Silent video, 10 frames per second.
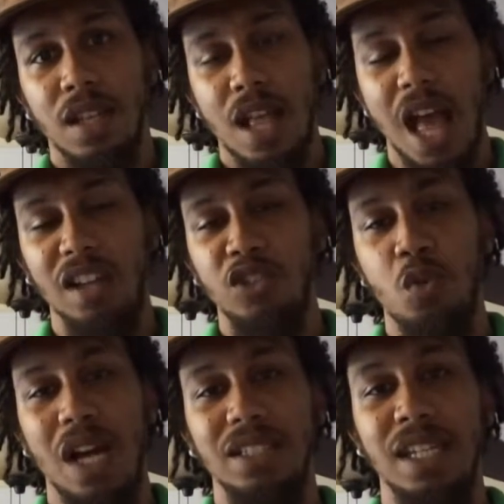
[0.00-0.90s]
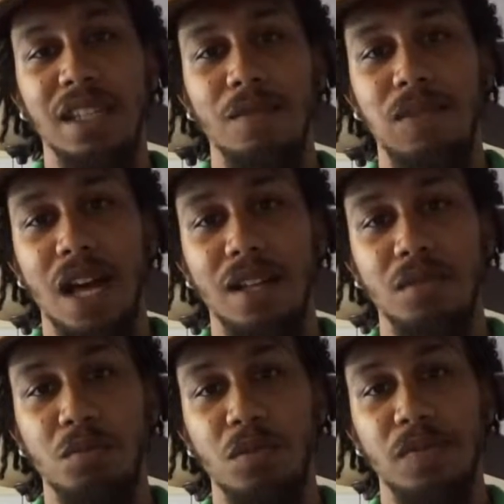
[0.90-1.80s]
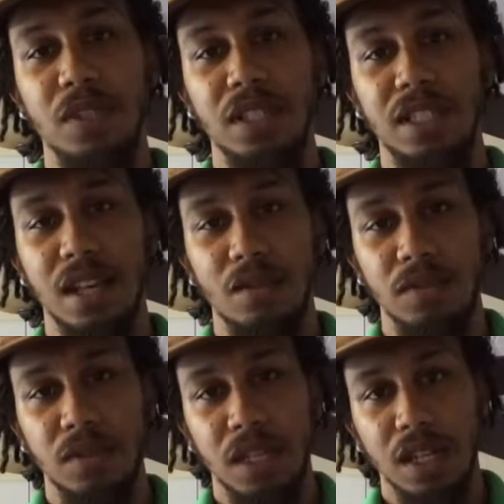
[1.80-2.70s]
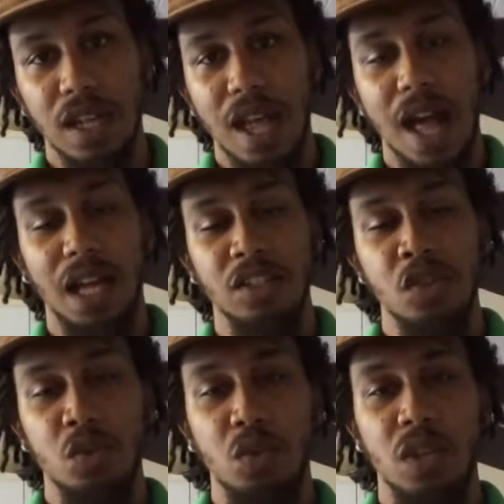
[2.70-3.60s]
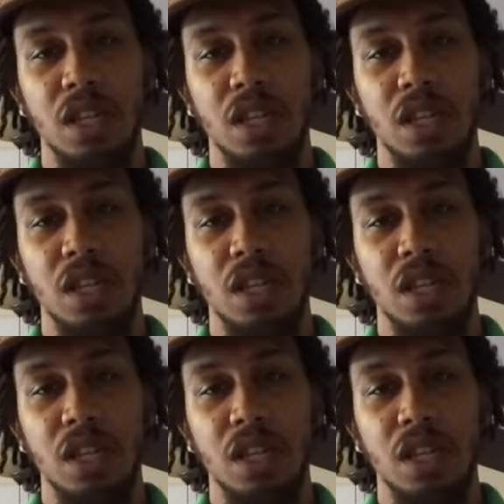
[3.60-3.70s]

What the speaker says: How you identify with yourself, how you